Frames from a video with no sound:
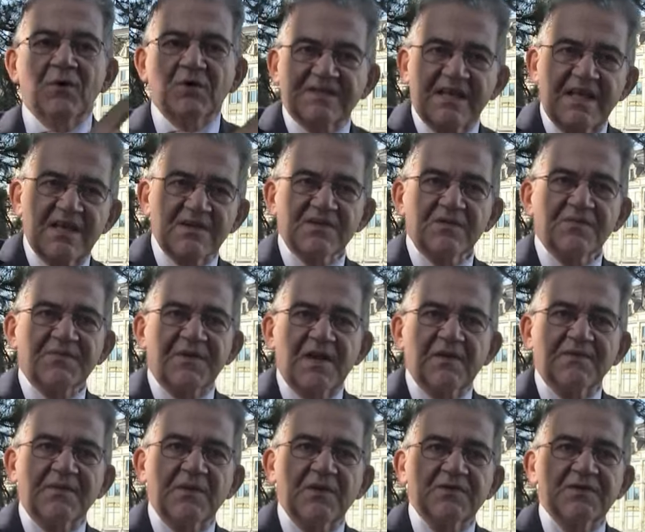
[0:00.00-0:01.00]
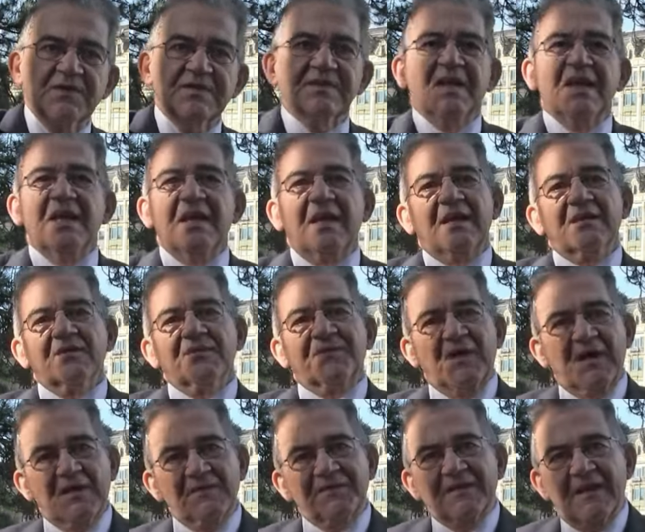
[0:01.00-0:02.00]
4,500 and
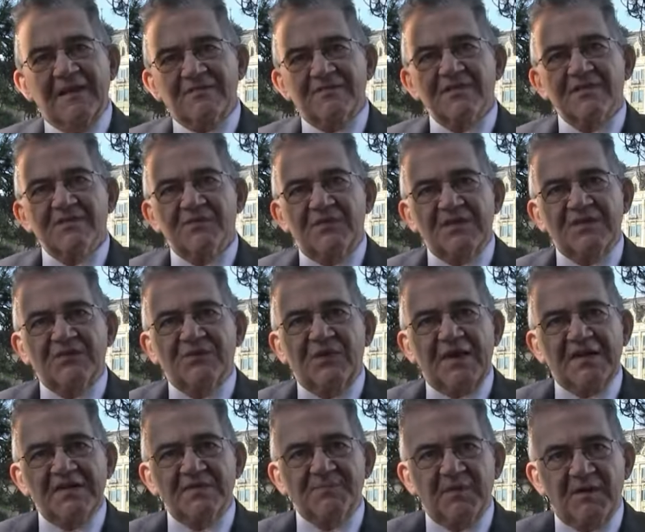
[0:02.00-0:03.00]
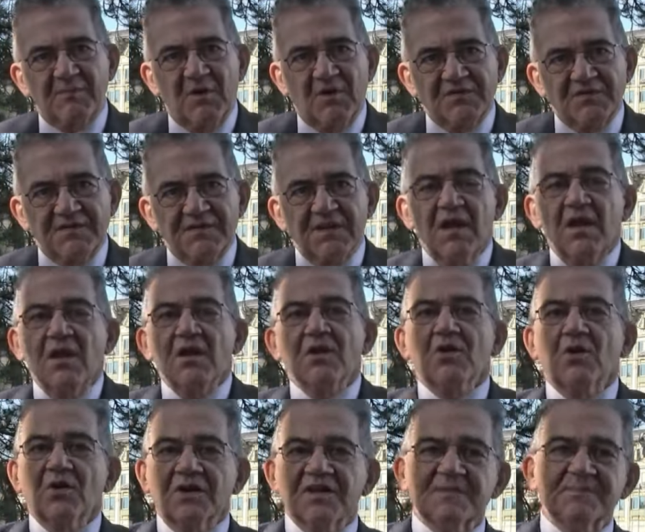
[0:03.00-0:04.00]
5,000 Swiss francs per month,
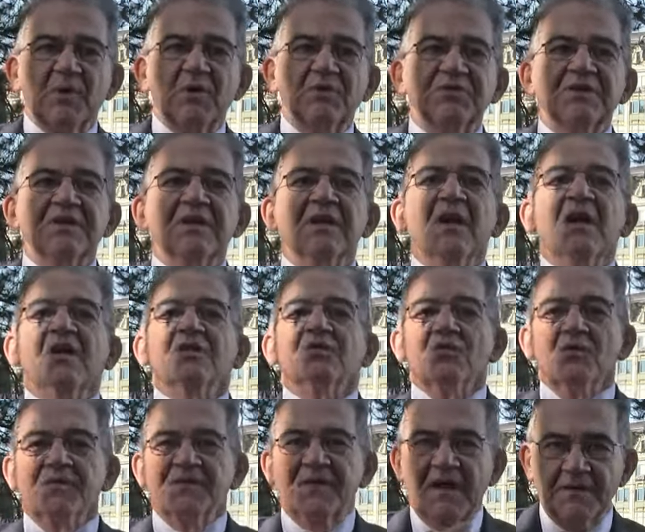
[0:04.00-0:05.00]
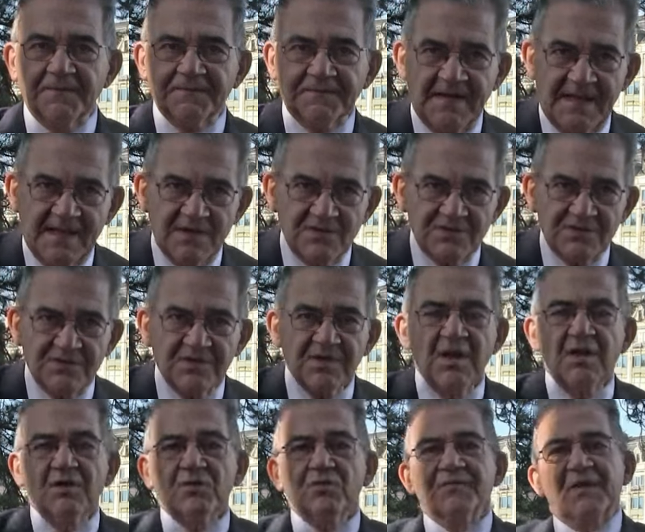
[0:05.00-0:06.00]
corresponding to $5,000
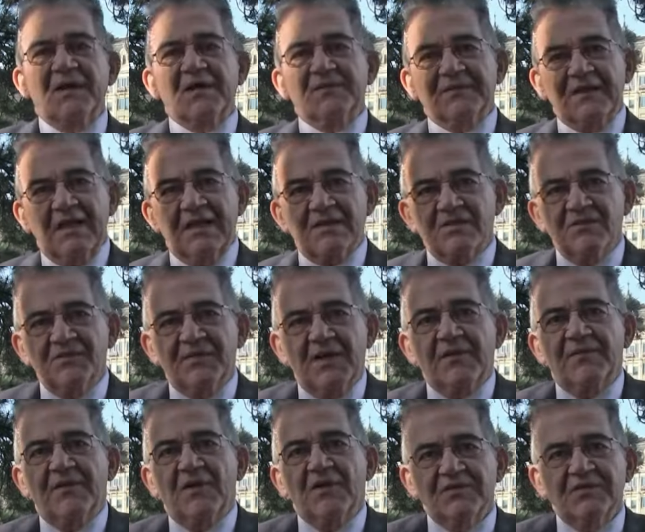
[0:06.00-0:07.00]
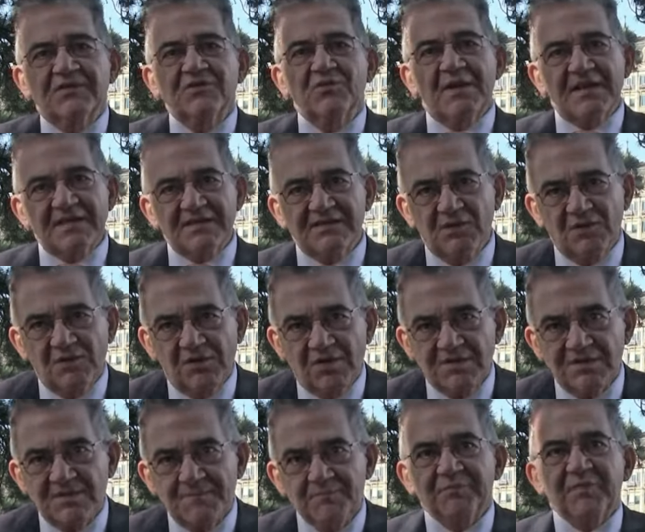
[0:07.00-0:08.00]
to
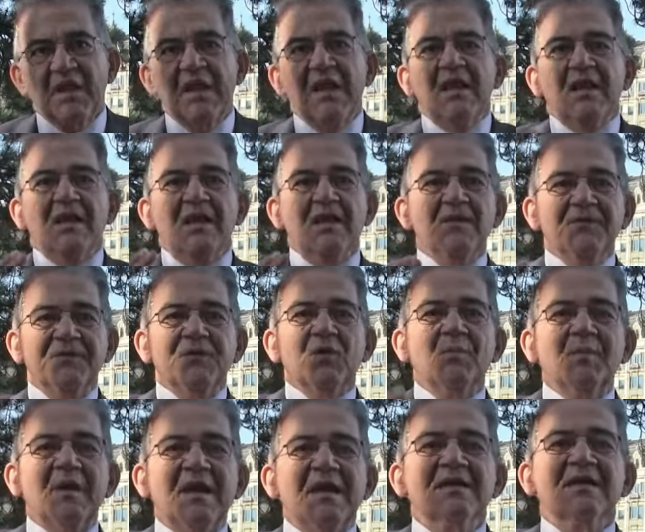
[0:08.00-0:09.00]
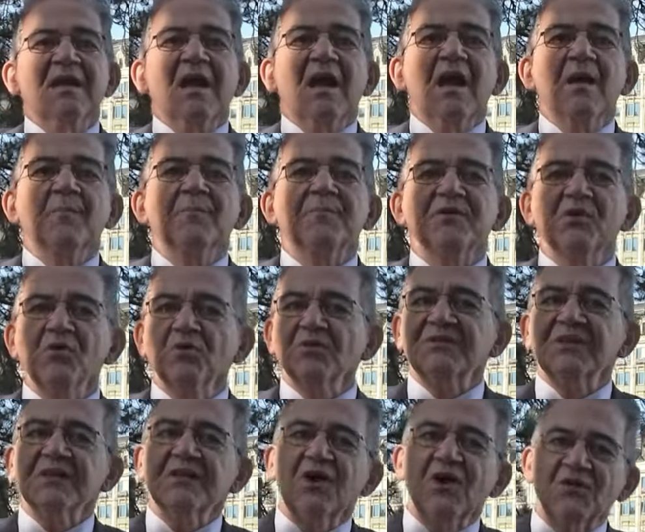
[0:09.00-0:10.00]
$5,500. If you make a
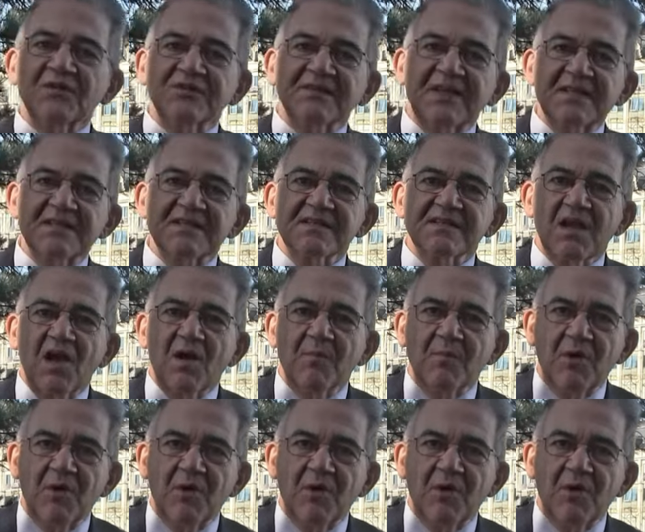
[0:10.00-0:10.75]
beauty contest